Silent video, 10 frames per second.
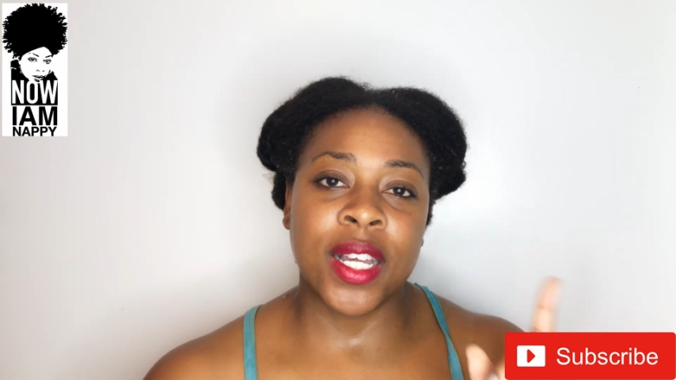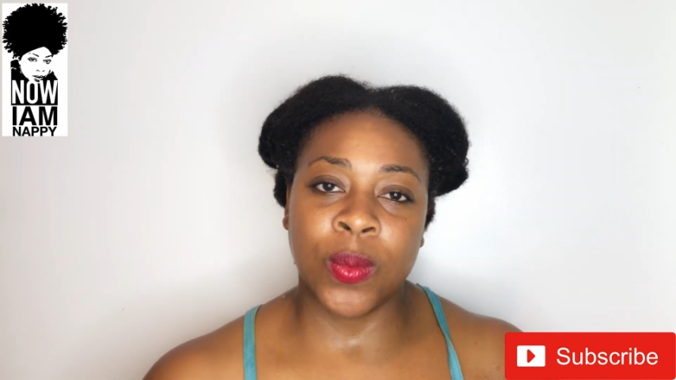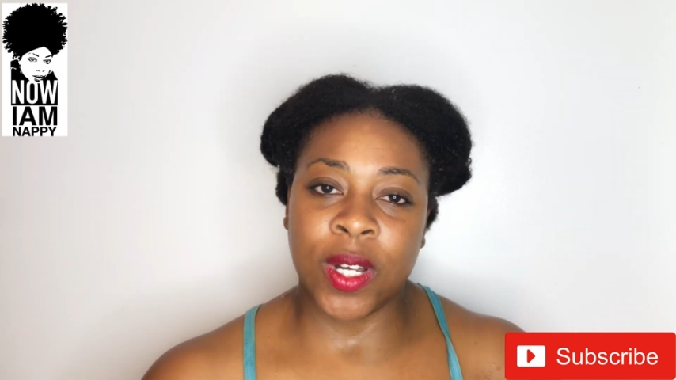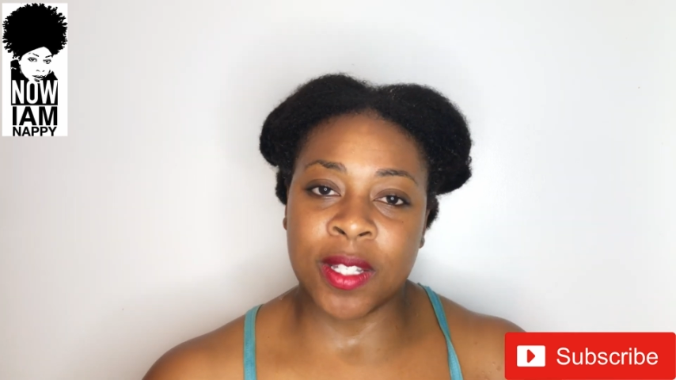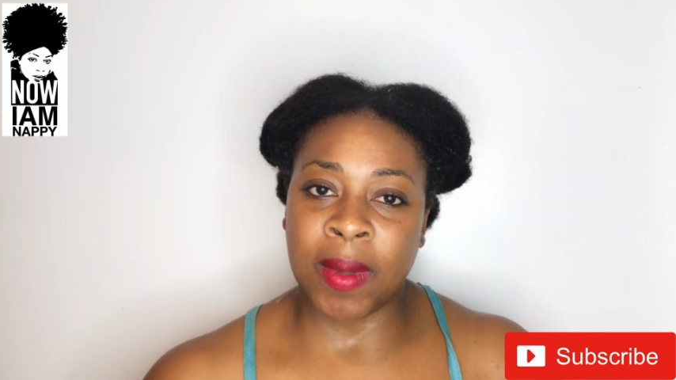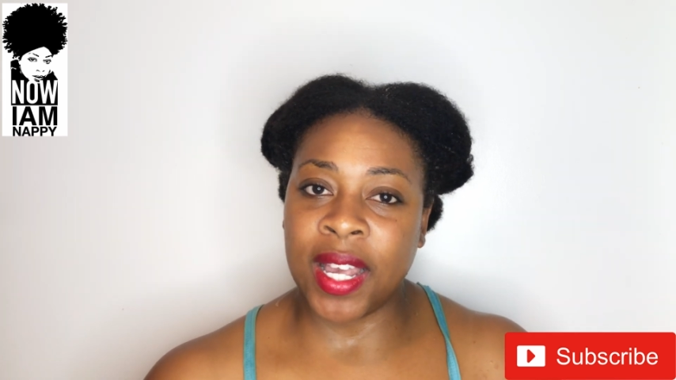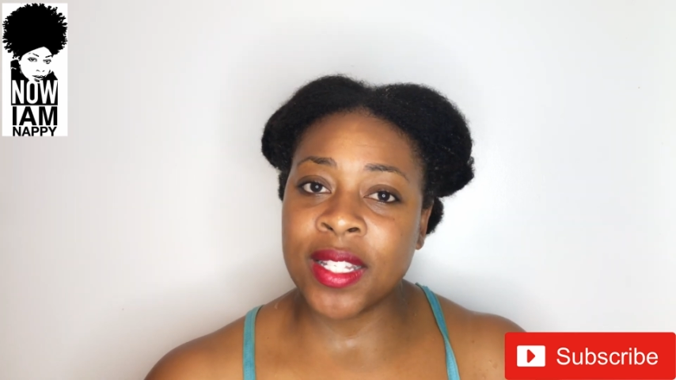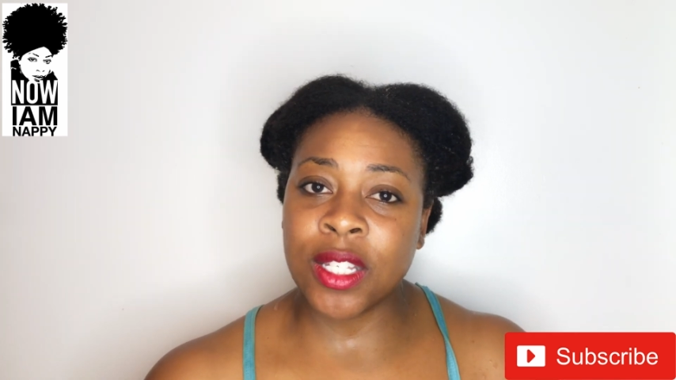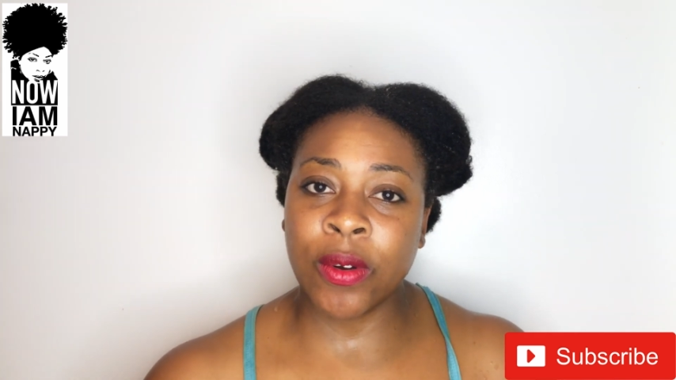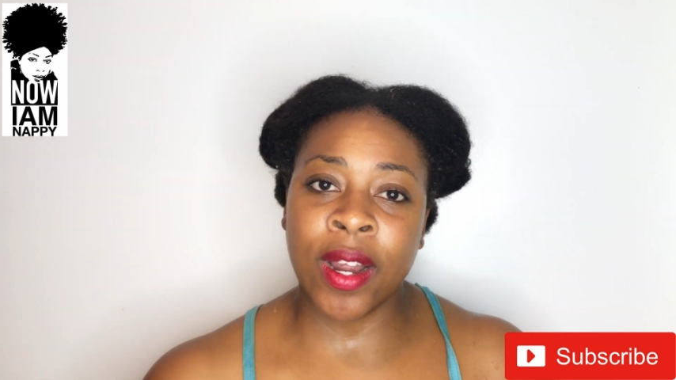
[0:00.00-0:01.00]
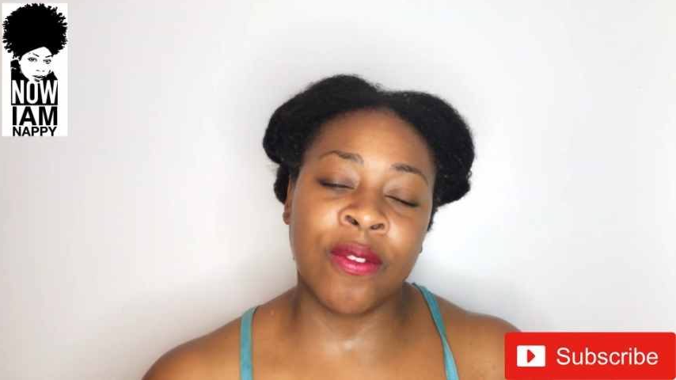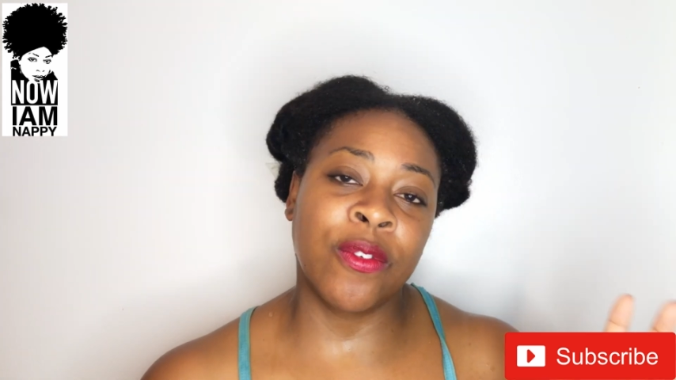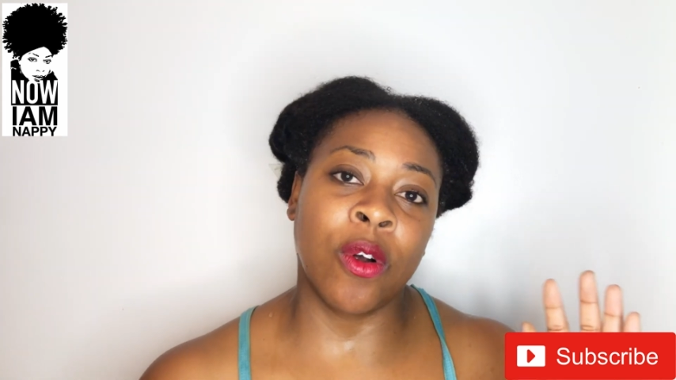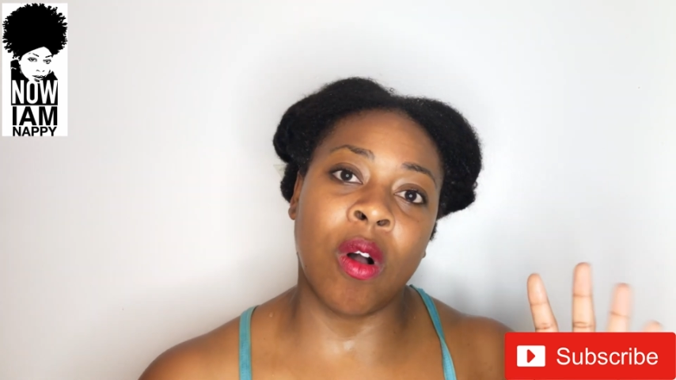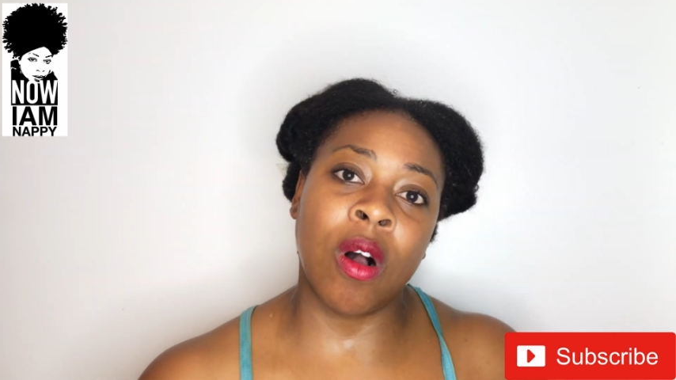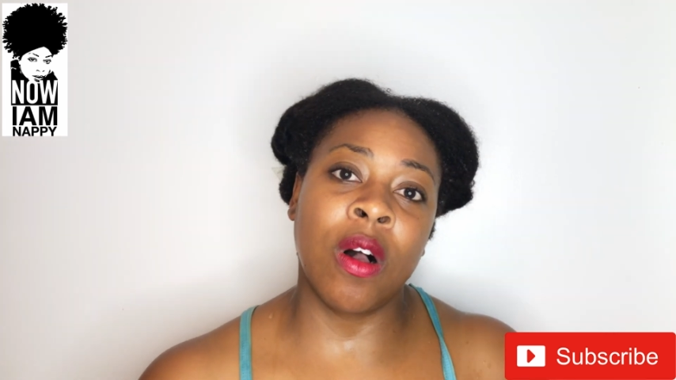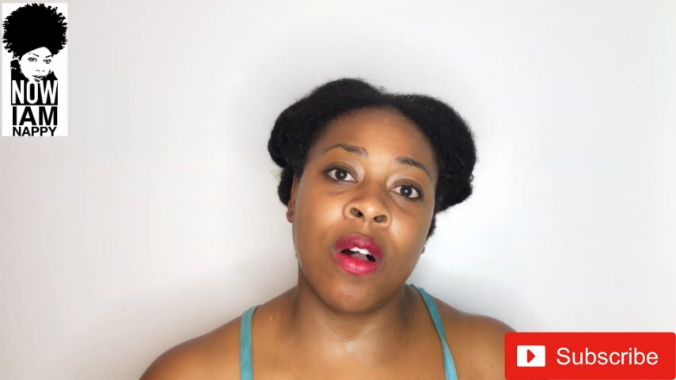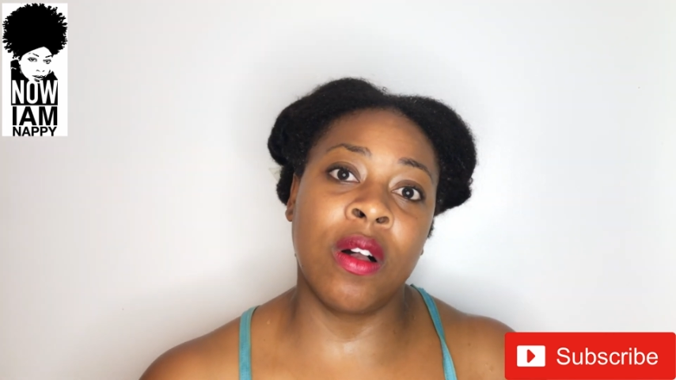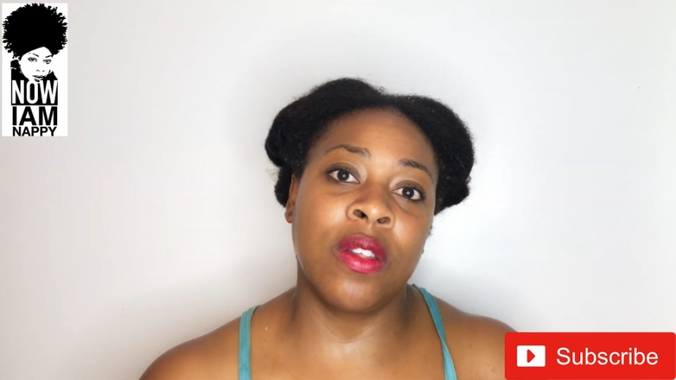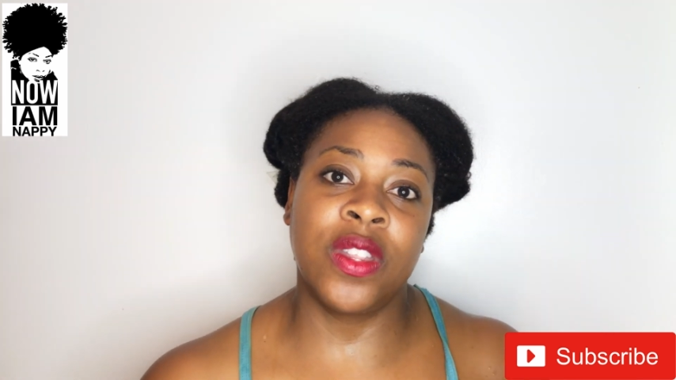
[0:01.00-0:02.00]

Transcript: as well as my Instagram for all